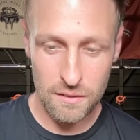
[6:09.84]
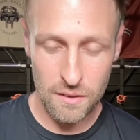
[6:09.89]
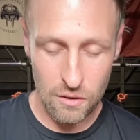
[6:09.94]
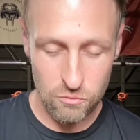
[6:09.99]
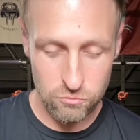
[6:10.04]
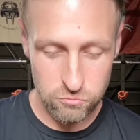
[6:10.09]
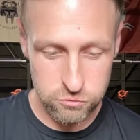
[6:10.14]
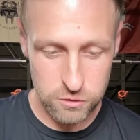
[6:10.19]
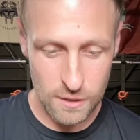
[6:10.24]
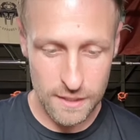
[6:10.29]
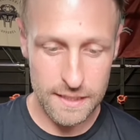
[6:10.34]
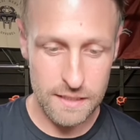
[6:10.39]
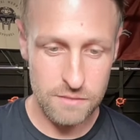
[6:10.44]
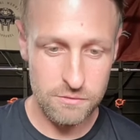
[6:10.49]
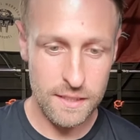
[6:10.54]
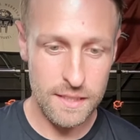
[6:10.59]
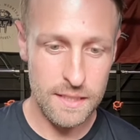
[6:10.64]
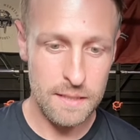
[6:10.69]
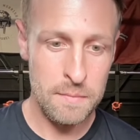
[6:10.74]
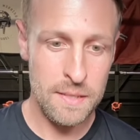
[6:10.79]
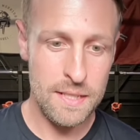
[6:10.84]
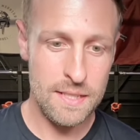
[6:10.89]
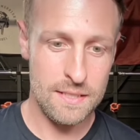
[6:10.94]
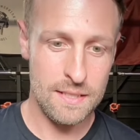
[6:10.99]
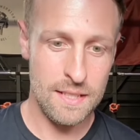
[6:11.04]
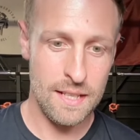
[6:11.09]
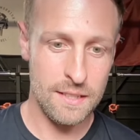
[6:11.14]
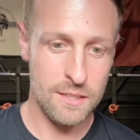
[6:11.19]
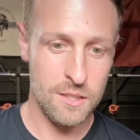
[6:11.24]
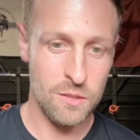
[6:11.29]
I really, really miss
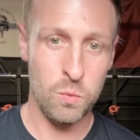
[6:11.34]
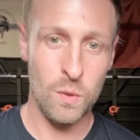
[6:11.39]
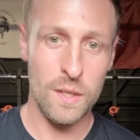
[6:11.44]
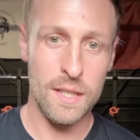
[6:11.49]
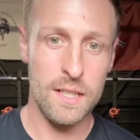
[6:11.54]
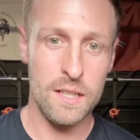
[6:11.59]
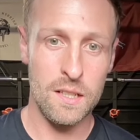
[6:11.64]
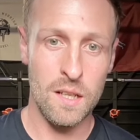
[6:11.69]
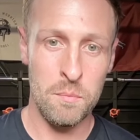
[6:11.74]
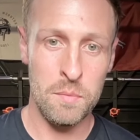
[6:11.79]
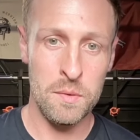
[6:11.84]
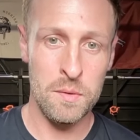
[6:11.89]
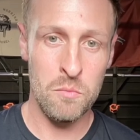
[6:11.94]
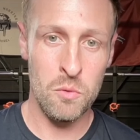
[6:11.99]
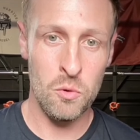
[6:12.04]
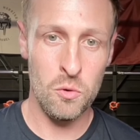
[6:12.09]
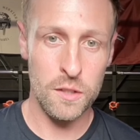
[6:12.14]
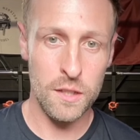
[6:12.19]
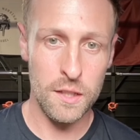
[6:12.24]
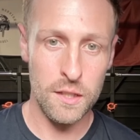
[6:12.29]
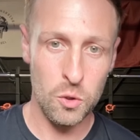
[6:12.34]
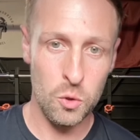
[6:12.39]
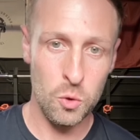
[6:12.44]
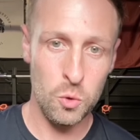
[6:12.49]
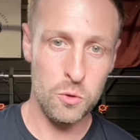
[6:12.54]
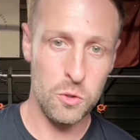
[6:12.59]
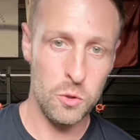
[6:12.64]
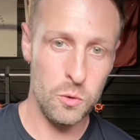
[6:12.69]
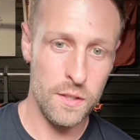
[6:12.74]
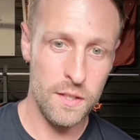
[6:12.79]
that. Just waking up in the morning,
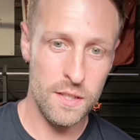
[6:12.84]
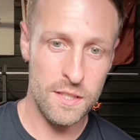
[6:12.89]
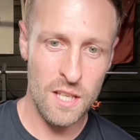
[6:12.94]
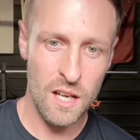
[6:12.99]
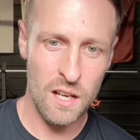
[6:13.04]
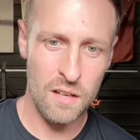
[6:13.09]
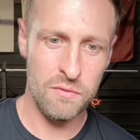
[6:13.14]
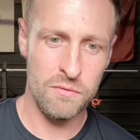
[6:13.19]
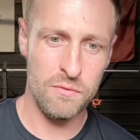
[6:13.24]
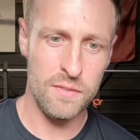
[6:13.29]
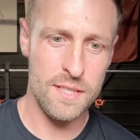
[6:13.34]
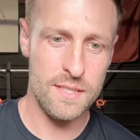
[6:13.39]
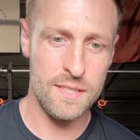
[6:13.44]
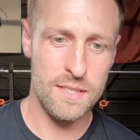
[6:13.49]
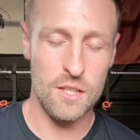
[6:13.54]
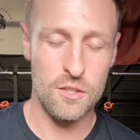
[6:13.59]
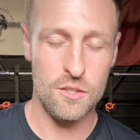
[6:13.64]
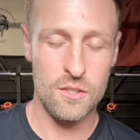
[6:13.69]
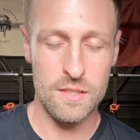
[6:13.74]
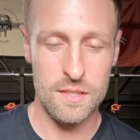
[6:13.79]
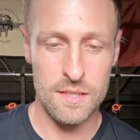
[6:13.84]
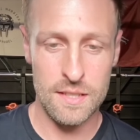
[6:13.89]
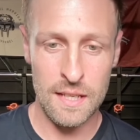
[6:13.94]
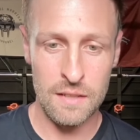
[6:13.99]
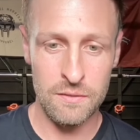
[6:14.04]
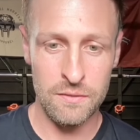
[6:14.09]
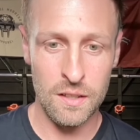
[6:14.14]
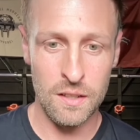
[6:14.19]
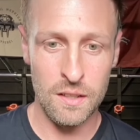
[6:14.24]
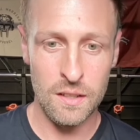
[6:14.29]
all doing a tough phys session
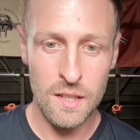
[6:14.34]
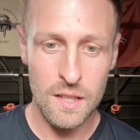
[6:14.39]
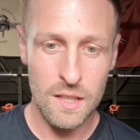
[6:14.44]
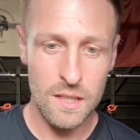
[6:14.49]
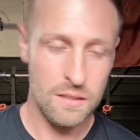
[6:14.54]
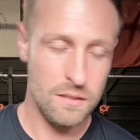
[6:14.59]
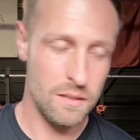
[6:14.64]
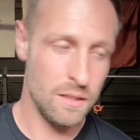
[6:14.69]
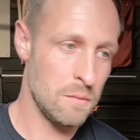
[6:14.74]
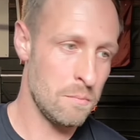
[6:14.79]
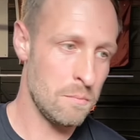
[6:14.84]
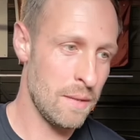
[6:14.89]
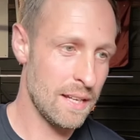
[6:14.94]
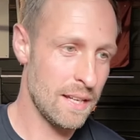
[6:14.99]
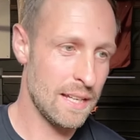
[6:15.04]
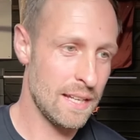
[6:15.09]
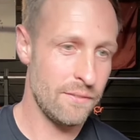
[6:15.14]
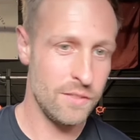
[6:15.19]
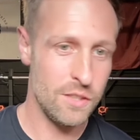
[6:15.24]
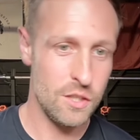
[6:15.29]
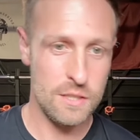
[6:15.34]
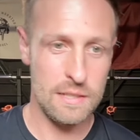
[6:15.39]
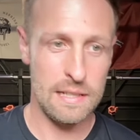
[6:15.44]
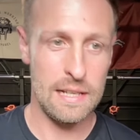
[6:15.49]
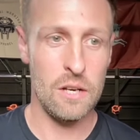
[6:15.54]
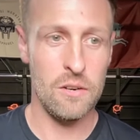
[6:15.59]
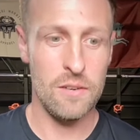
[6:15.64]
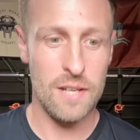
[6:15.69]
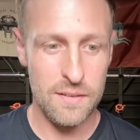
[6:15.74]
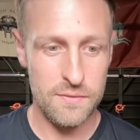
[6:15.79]
together, going back, having a
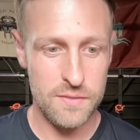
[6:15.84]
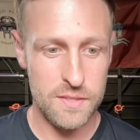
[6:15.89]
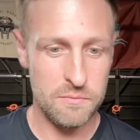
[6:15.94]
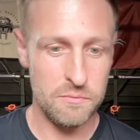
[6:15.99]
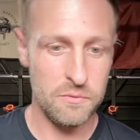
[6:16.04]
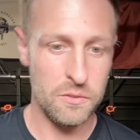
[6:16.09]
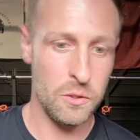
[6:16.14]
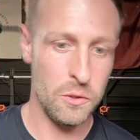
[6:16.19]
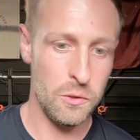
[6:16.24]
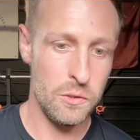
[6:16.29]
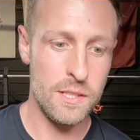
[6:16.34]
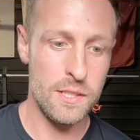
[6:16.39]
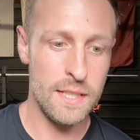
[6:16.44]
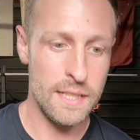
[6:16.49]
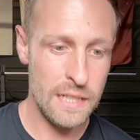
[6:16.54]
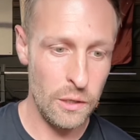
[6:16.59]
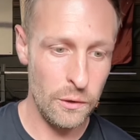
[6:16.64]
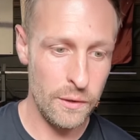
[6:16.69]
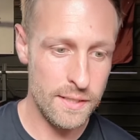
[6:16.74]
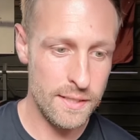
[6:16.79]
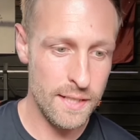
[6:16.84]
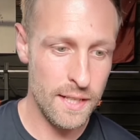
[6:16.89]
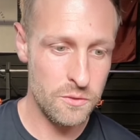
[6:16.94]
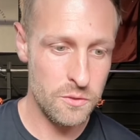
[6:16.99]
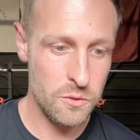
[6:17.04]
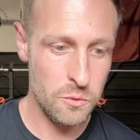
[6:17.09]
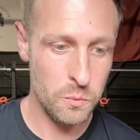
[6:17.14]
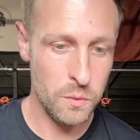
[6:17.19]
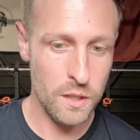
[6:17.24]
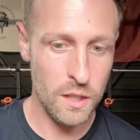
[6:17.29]
shower, have some food, and then going down
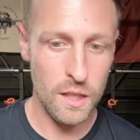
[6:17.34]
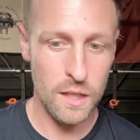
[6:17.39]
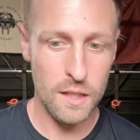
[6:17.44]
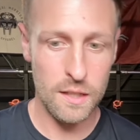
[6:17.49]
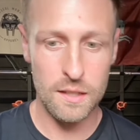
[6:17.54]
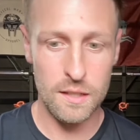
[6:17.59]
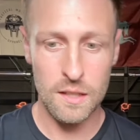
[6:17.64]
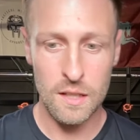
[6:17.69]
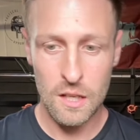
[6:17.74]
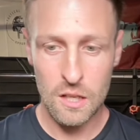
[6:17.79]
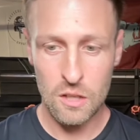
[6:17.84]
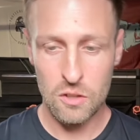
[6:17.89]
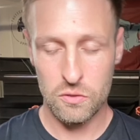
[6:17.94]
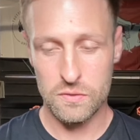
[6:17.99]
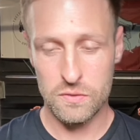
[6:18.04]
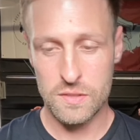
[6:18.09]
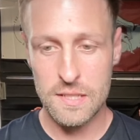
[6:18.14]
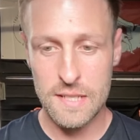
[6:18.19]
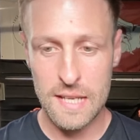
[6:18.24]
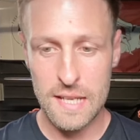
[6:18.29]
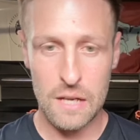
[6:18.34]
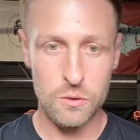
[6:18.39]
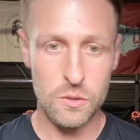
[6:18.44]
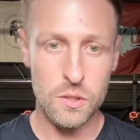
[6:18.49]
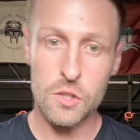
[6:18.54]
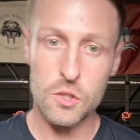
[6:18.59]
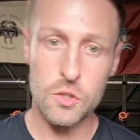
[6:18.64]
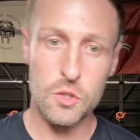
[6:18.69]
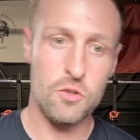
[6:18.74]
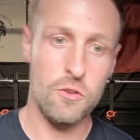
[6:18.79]
to work. Obviously, now you
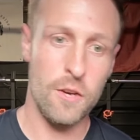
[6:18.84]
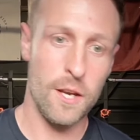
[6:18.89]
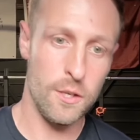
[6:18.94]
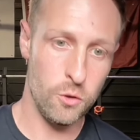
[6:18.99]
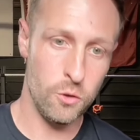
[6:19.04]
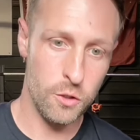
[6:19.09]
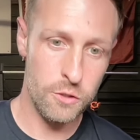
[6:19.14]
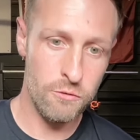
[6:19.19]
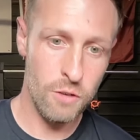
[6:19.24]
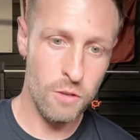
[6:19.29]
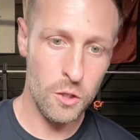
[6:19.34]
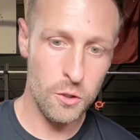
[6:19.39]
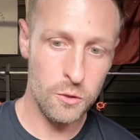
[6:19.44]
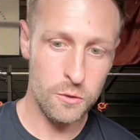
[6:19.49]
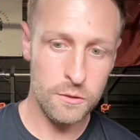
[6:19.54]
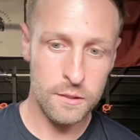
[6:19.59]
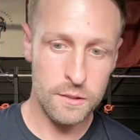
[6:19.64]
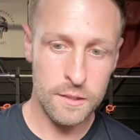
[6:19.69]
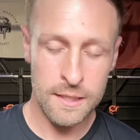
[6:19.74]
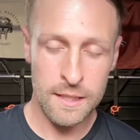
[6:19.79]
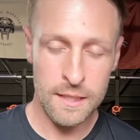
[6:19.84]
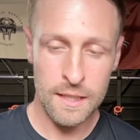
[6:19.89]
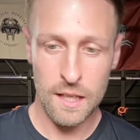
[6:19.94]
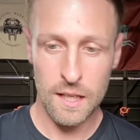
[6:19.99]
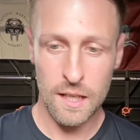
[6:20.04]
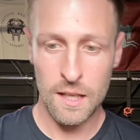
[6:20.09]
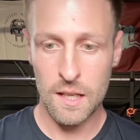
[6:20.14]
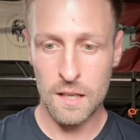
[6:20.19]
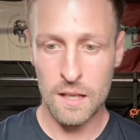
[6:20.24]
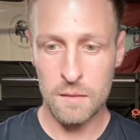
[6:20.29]
just train on your own,
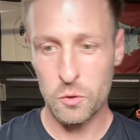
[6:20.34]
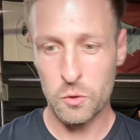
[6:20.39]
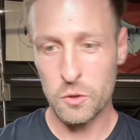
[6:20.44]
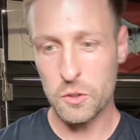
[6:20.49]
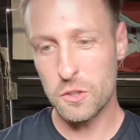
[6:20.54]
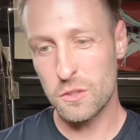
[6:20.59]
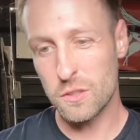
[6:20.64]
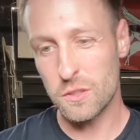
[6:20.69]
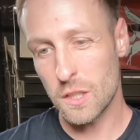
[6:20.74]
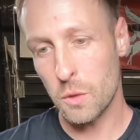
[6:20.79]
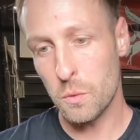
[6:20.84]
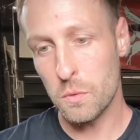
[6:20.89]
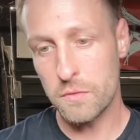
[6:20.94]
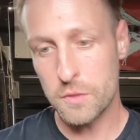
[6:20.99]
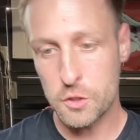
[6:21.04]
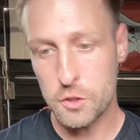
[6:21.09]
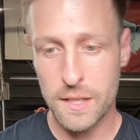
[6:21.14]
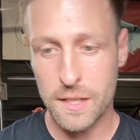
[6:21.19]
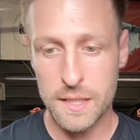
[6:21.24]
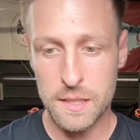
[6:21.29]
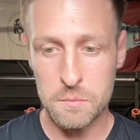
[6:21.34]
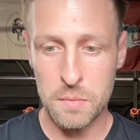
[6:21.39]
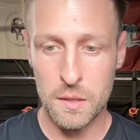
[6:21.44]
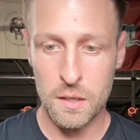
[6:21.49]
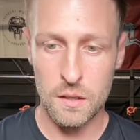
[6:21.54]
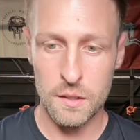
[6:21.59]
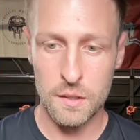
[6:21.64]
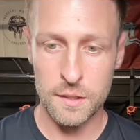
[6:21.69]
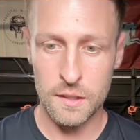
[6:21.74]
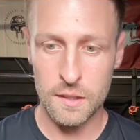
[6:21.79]
um, or you could go with a training
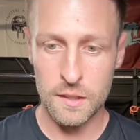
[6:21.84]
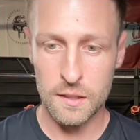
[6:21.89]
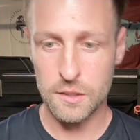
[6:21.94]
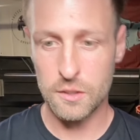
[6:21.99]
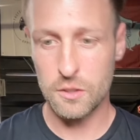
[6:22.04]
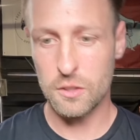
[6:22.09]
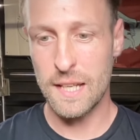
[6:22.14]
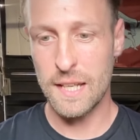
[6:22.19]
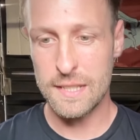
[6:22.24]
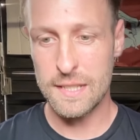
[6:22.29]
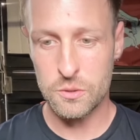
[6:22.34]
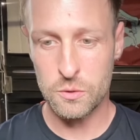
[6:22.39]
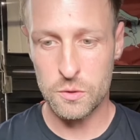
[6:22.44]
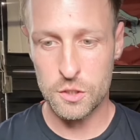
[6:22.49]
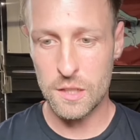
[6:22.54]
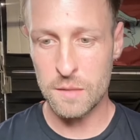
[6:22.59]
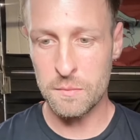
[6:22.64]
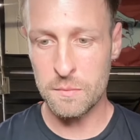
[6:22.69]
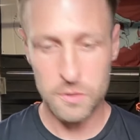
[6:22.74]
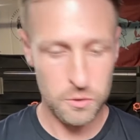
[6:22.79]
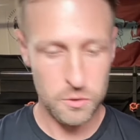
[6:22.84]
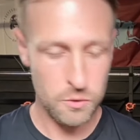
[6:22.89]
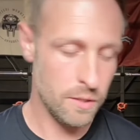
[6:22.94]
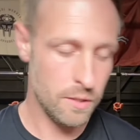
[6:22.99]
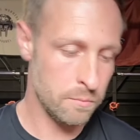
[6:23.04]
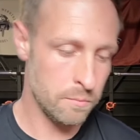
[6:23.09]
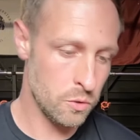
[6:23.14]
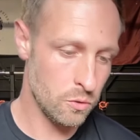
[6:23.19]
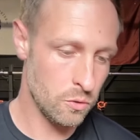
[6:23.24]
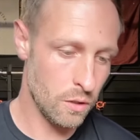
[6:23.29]
partner. You could head to a gym and do
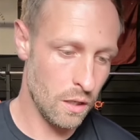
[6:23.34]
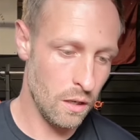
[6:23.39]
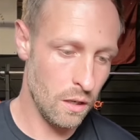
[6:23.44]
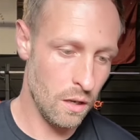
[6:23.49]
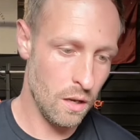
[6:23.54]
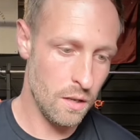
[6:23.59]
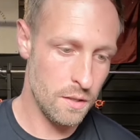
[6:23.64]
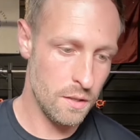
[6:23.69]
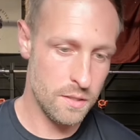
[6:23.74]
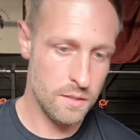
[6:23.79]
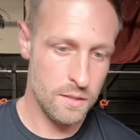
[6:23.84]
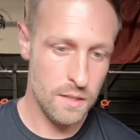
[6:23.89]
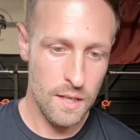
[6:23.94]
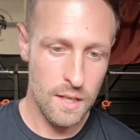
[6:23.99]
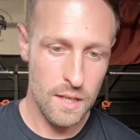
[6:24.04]
some sort of class.